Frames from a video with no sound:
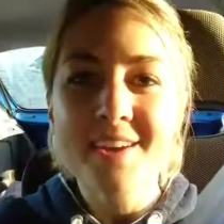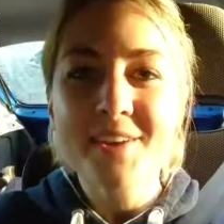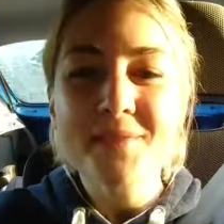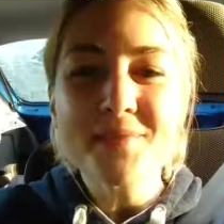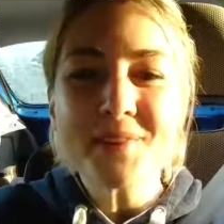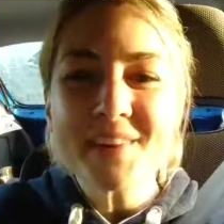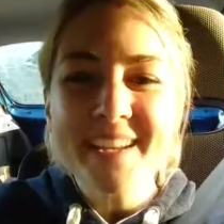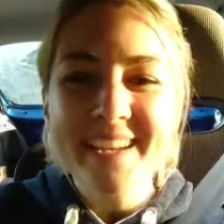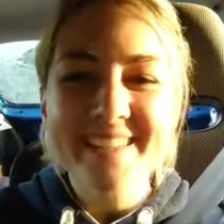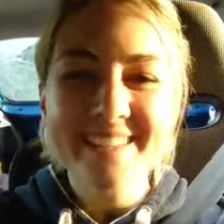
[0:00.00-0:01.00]
Good
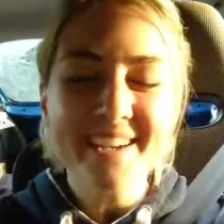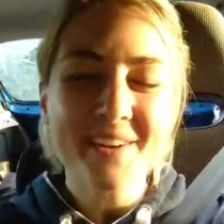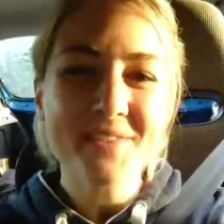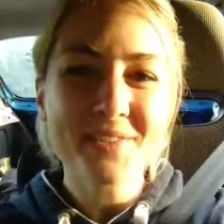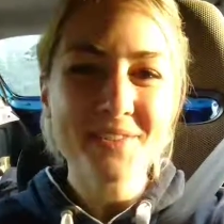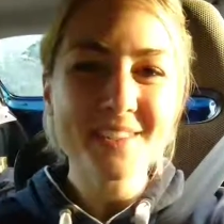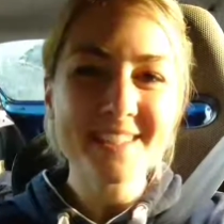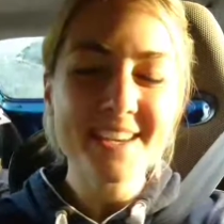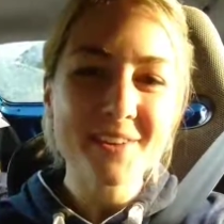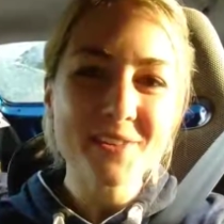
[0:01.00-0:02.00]
morning, it's Nicole from the
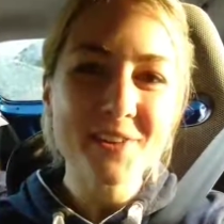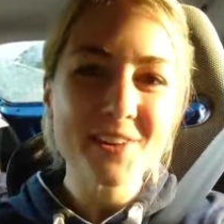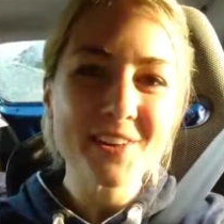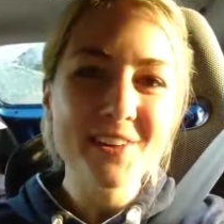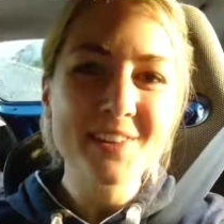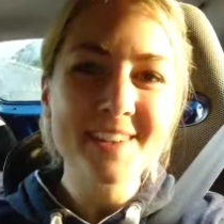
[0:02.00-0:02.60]
physio crew.